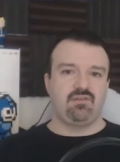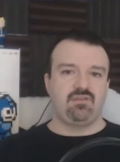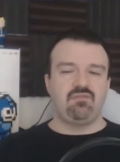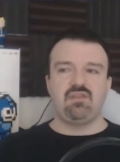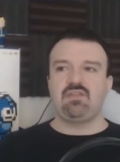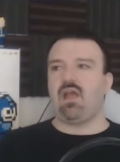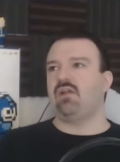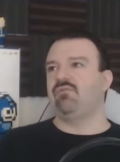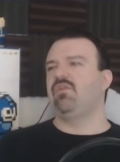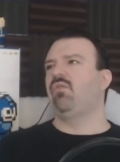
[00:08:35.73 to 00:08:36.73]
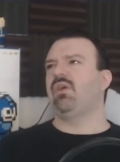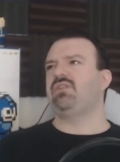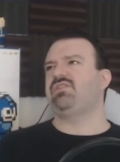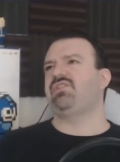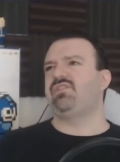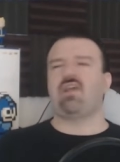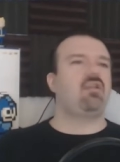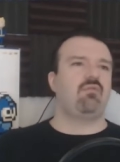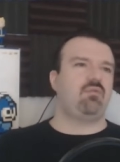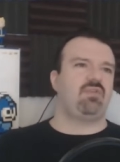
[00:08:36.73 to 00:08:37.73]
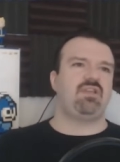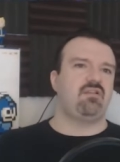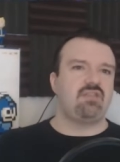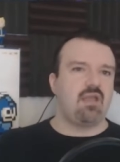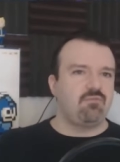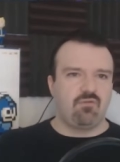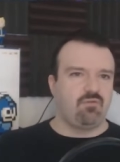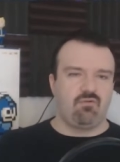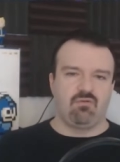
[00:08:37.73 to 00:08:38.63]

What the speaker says: Do you think that out of nowhere I just decided I want to play Condemned Criminal